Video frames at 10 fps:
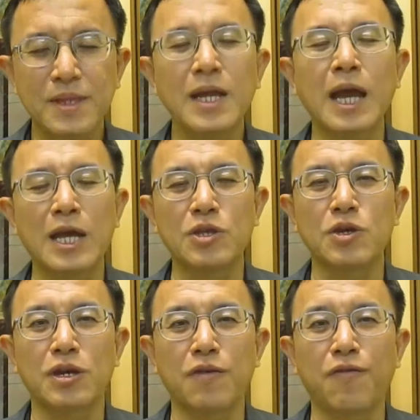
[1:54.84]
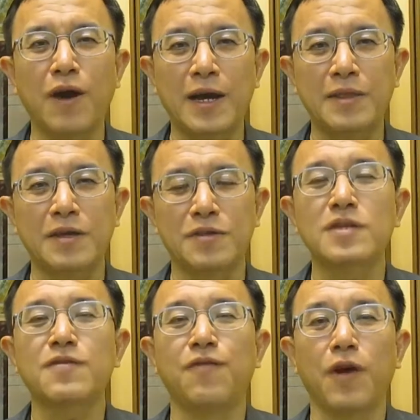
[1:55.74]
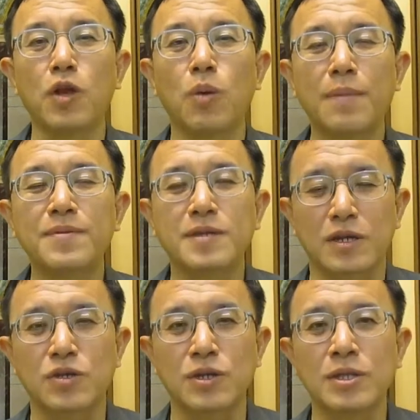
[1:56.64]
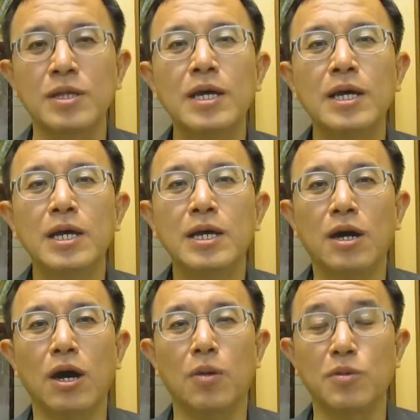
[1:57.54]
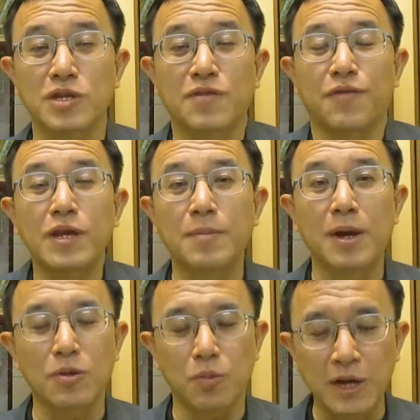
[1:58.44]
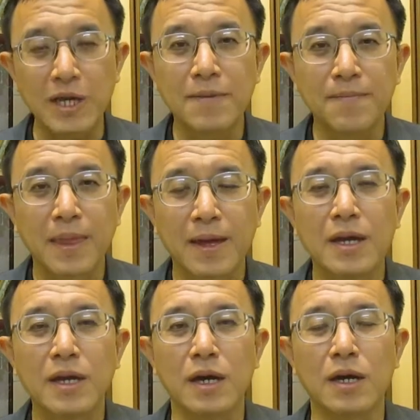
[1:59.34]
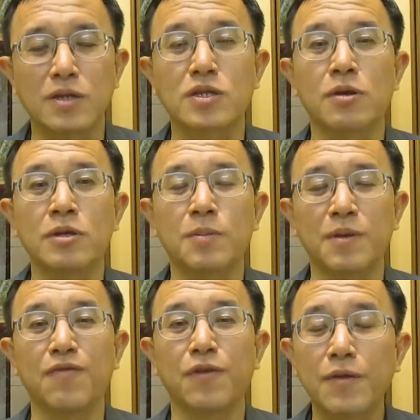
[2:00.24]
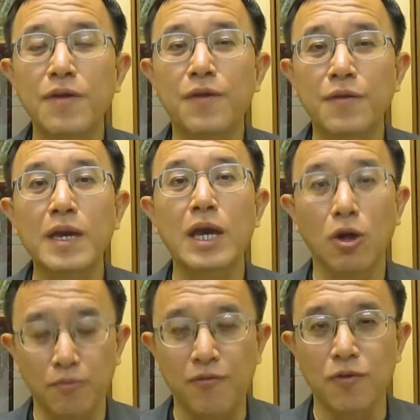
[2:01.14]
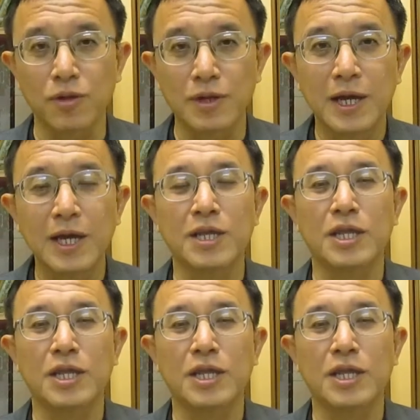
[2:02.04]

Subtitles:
And you're going to find that this follow-up session, which is free by the way, is going to be very, very helpful in